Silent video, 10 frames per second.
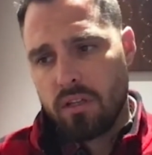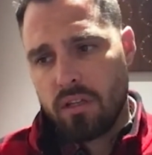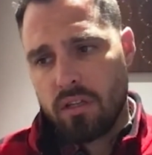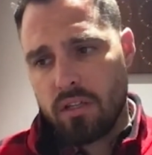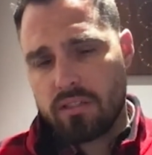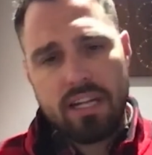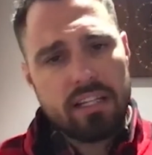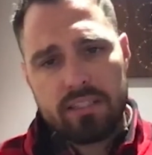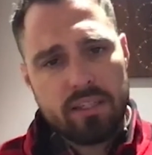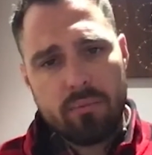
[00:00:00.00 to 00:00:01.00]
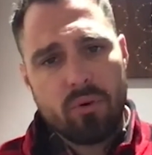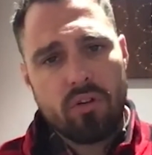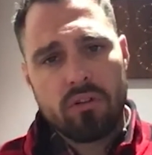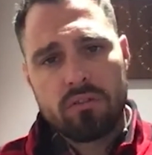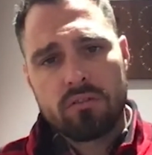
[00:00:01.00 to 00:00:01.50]
it's not as
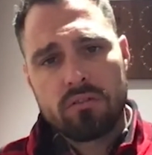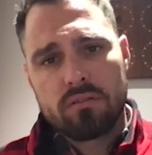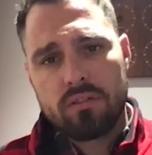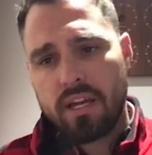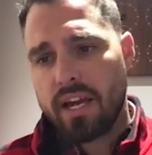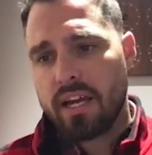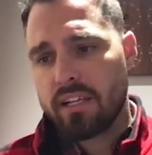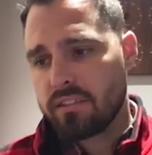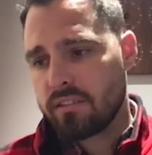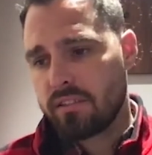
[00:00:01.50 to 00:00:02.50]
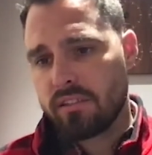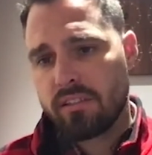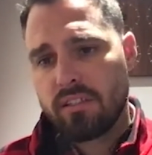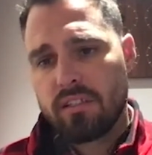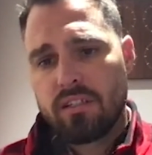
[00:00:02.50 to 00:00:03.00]
simple as
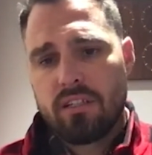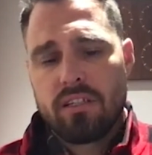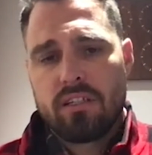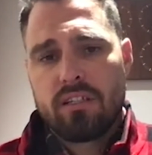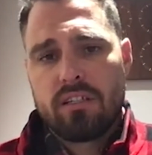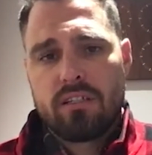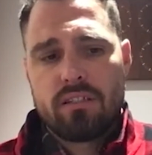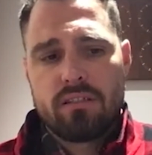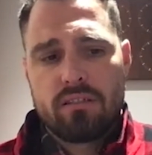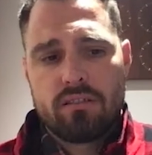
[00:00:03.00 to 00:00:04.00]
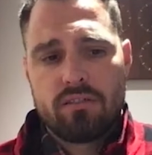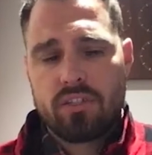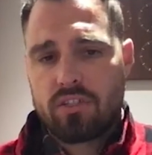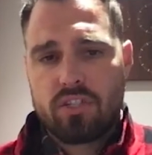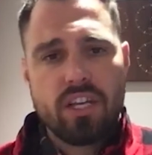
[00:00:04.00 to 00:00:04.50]

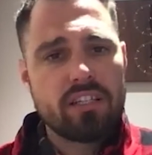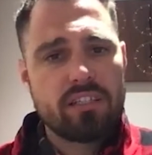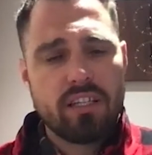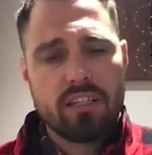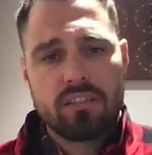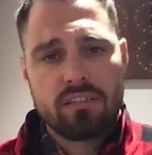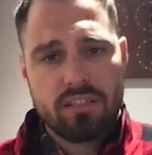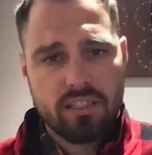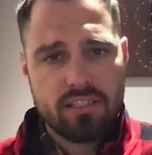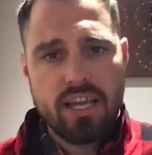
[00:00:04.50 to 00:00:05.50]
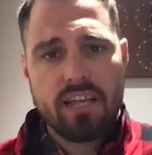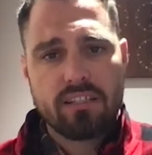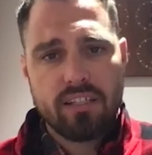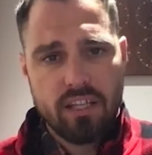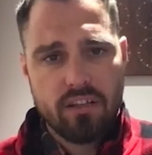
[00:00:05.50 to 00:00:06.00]
just chasing
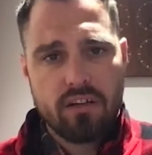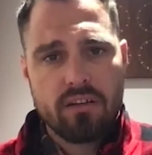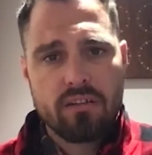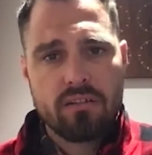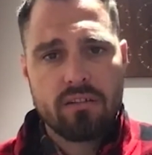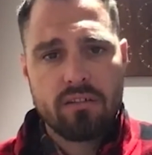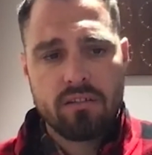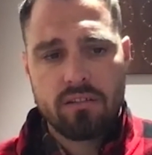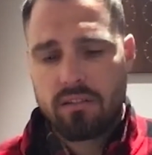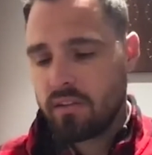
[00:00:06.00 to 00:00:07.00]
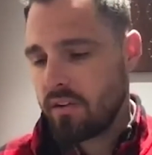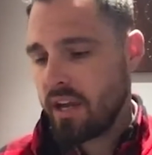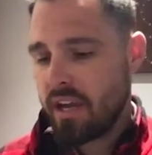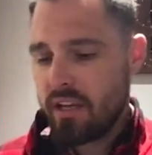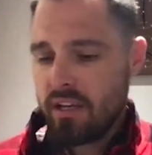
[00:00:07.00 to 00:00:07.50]
success either.
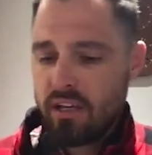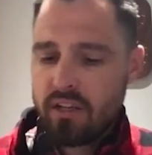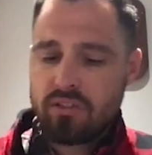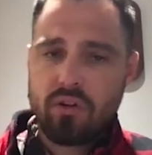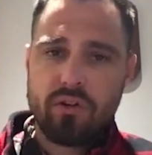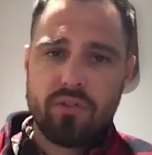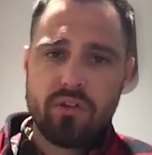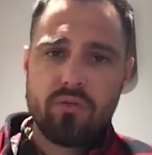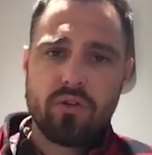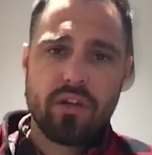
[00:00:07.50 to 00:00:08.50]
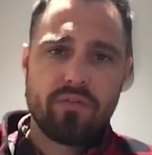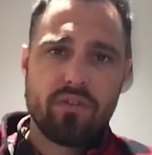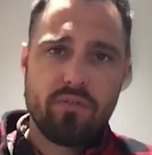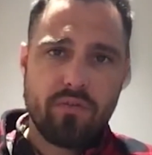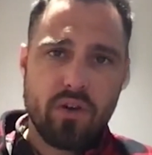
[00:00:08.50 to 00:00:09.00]
Okay? So if
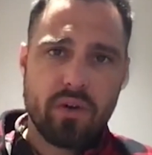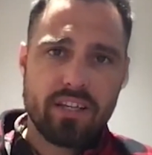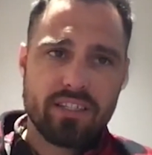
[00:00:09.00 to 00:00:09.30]
you focus